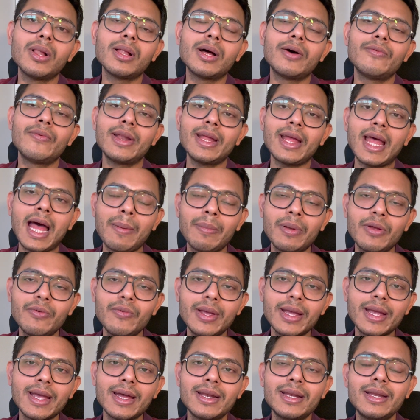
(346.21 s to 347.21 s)
a very happy
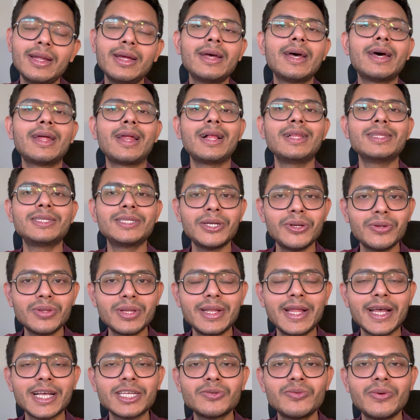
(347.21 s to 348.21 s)
weekend, and I'll see you in the
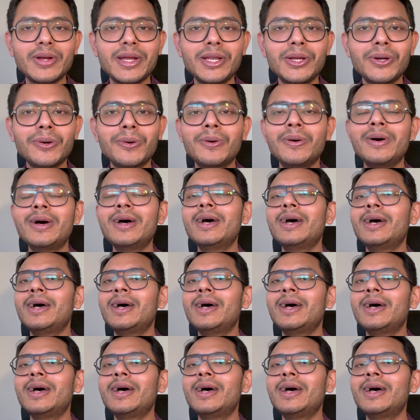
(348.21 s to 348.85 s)
next video.